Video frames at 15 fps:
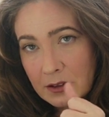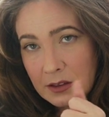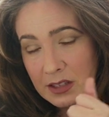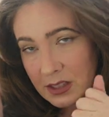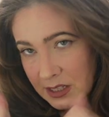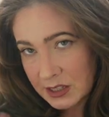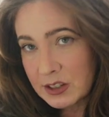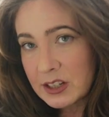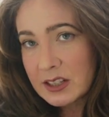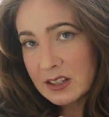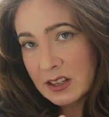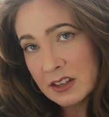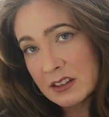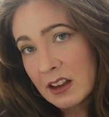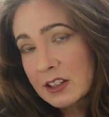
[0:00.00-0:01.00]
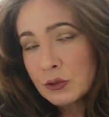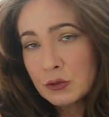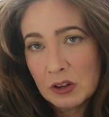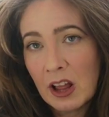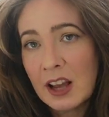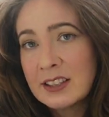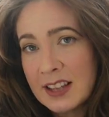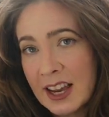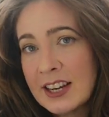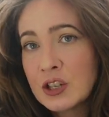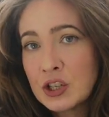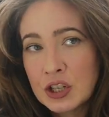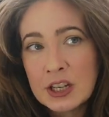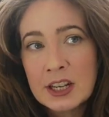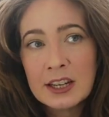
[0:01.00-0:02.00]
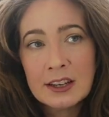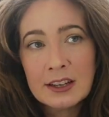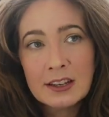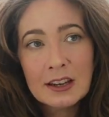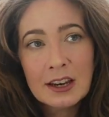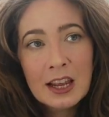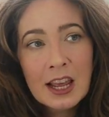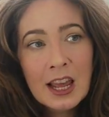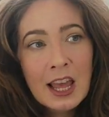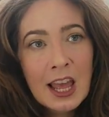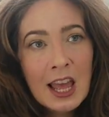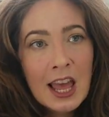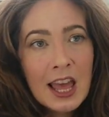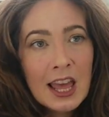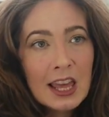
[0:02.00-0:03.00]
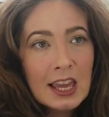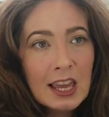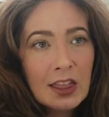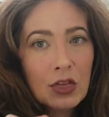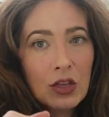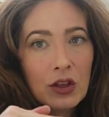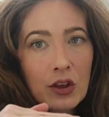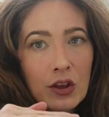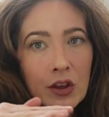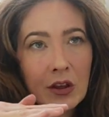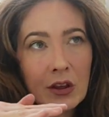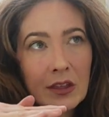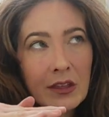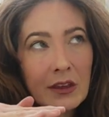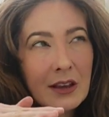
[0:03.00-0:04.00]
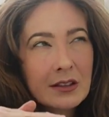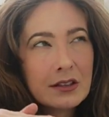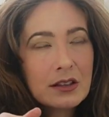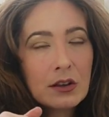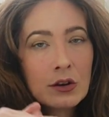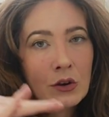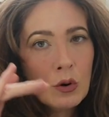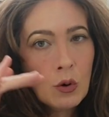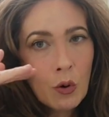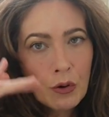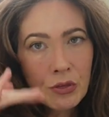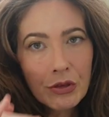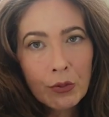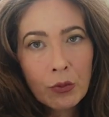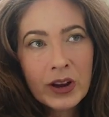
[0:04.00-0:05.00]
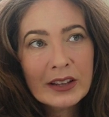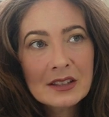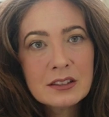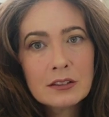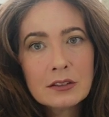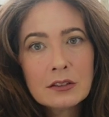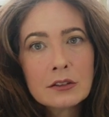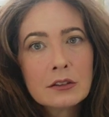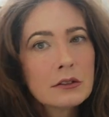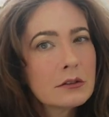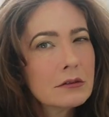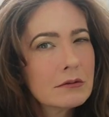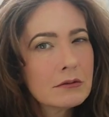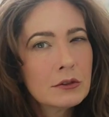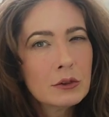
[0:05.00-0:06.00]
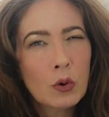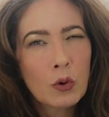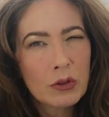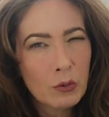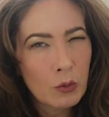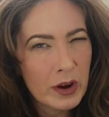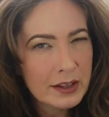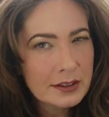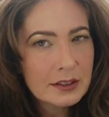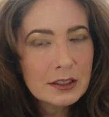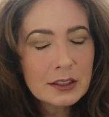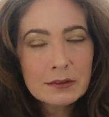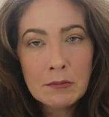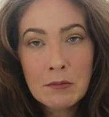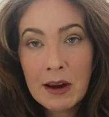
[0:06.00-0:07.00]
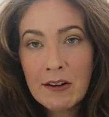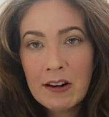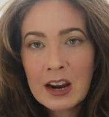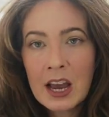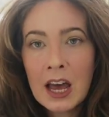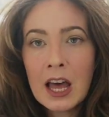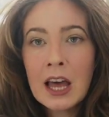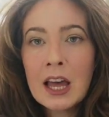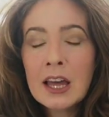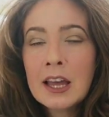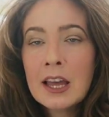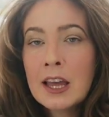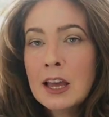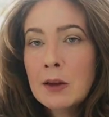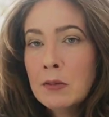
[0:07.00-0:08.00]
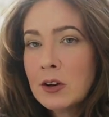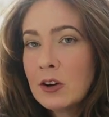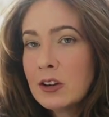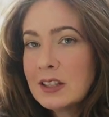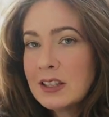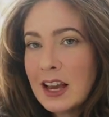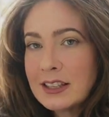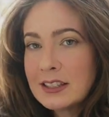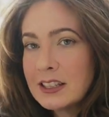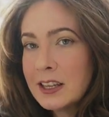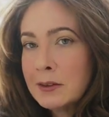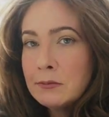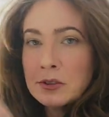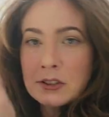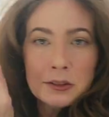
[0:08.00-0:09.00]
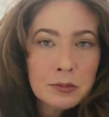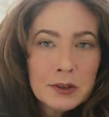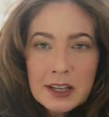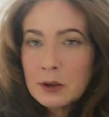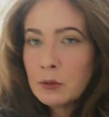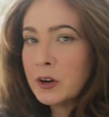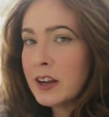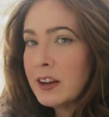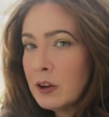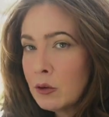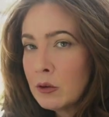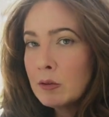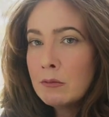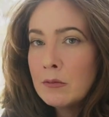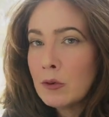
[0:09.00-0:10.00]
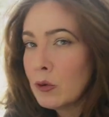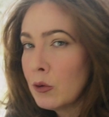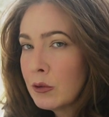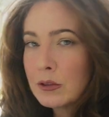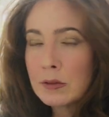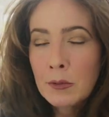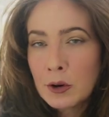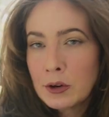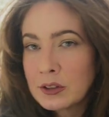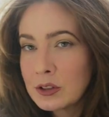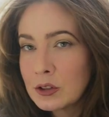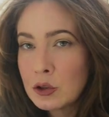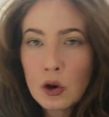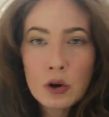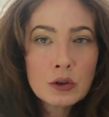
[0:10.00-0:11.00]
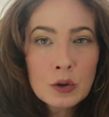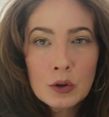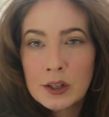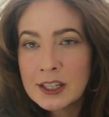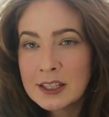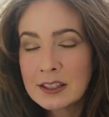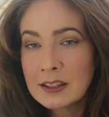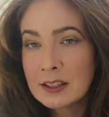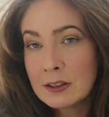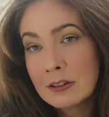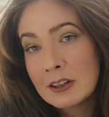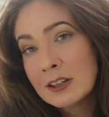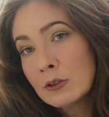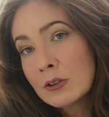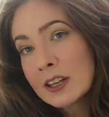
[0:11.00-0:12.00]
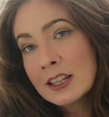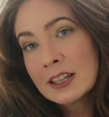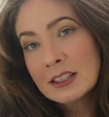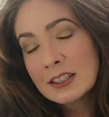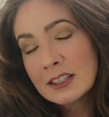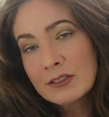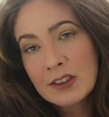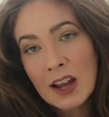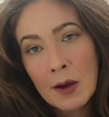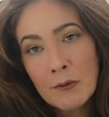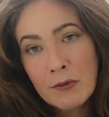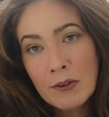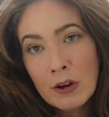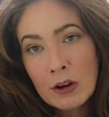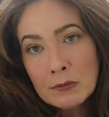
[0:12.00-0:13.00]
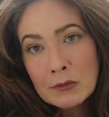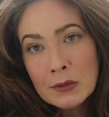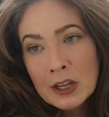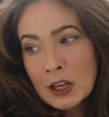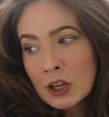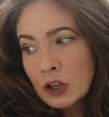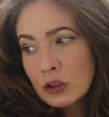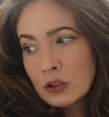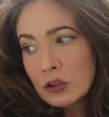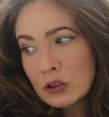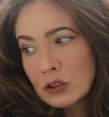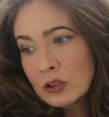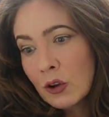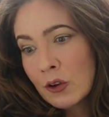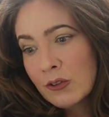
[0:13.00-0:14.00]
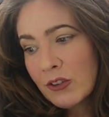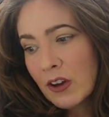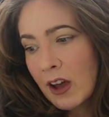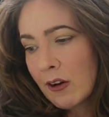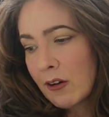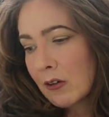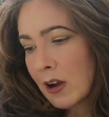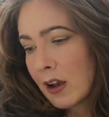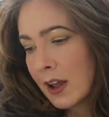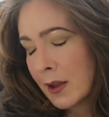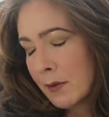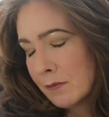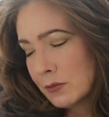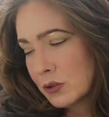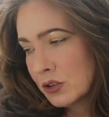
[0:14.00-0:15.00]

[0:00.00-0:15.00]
serious industrialization in I think it's the northwest of America, because that seems to be where all the most notorious serial killers have come from. So far,